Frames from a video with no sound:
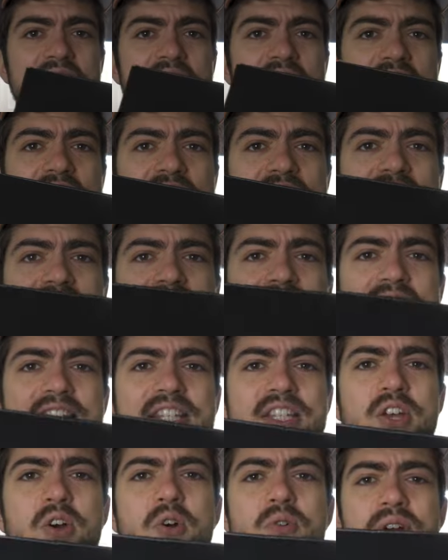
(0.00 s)
It's
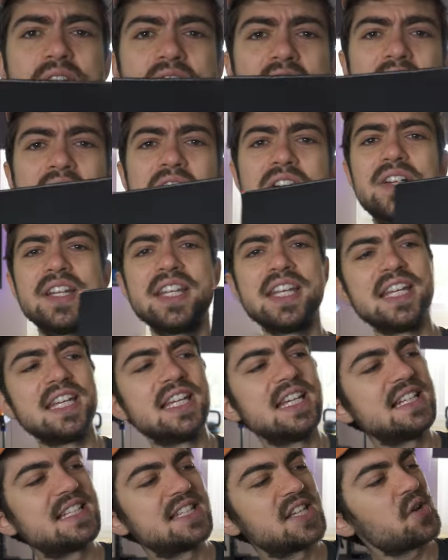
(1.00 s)

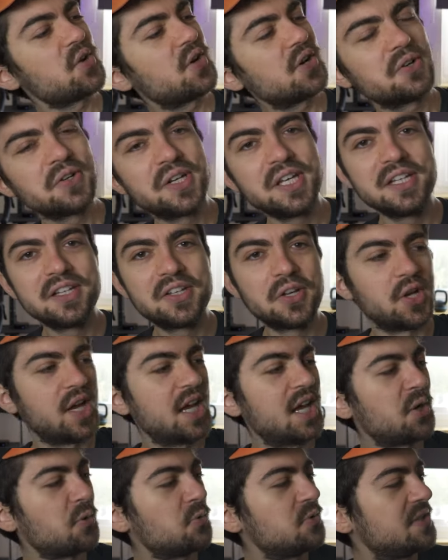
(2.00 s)
Saucony, Saucony in the
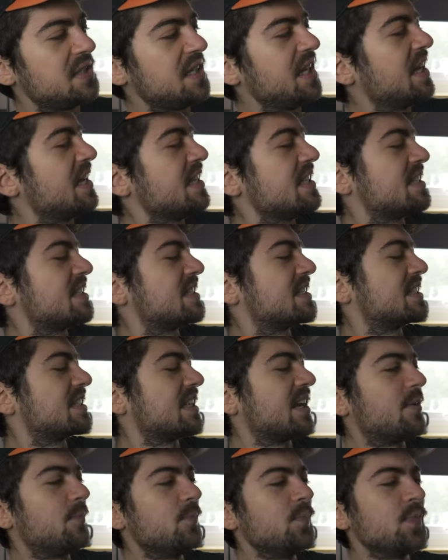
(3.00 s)
house, yes.